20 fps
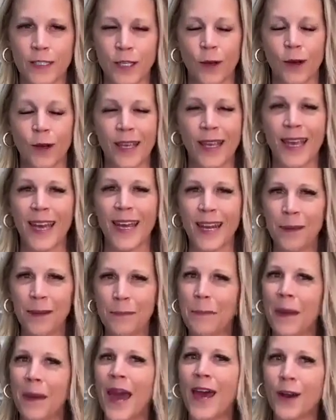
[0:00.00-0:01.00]
So again,
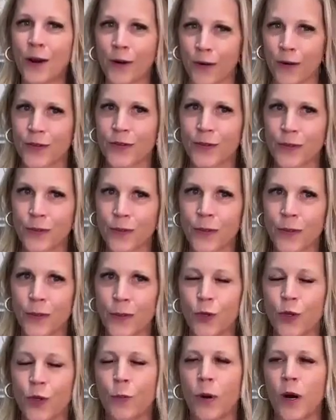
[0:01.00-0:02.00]
it matters
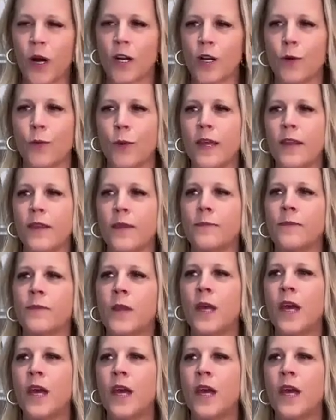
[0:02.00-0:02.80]
who you partner with.